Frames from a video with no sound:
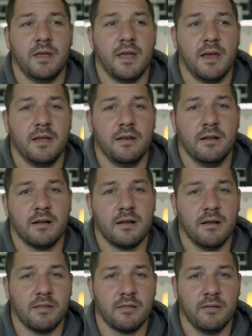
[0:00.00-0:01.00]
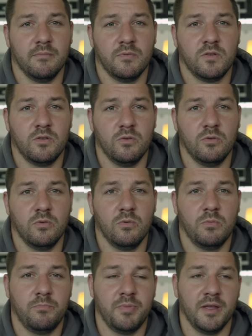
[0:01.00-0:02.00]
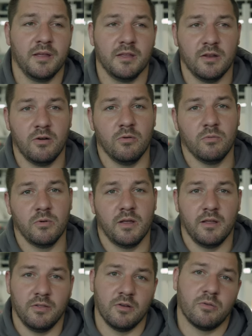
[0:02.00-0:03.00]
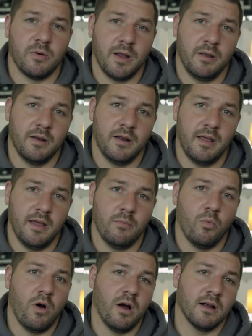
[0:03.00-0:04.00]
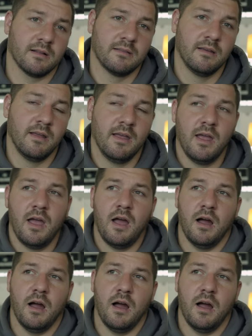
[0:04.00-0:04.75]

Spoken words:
they get accustomed to being, you know, in the crate and walked.